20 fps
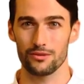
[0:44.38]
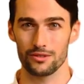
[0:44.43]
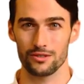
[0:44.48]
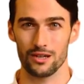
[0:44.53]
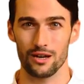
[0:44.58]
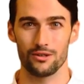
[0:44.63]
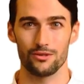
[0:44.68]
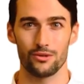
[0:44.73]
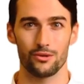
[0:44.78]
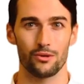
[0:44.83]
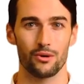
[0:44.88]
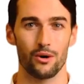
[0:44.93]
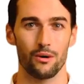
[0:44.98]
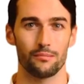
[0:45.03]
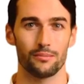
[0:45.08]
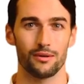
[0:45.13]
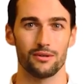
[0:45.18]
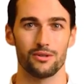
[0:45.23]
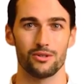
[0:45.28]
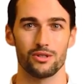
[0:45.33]
time to
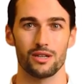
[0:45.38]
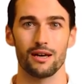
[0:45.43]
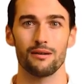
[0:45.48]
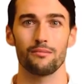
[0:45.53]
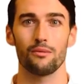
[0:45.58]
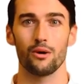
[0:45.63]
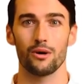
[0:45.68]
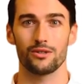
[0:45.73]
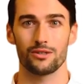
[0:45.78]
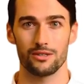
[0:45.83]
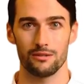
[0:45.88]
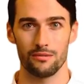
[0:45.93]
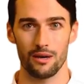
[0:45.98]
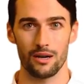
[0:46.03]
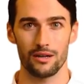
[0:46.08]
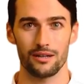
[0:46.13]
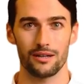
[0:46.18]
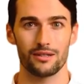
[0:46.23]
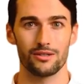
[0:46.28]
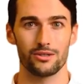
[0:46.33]
open the Checkpoint
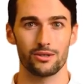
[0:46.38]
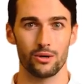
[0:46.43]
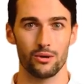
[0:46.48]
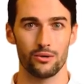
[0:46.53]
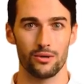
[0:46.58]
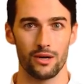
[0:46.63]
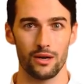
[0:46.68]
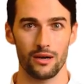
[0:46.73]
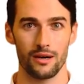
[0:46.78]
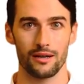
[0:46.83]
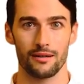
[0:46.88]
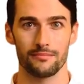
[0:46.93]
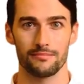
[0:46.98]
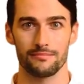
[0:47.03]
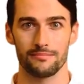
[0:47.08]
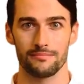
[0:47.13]
Smart Console client.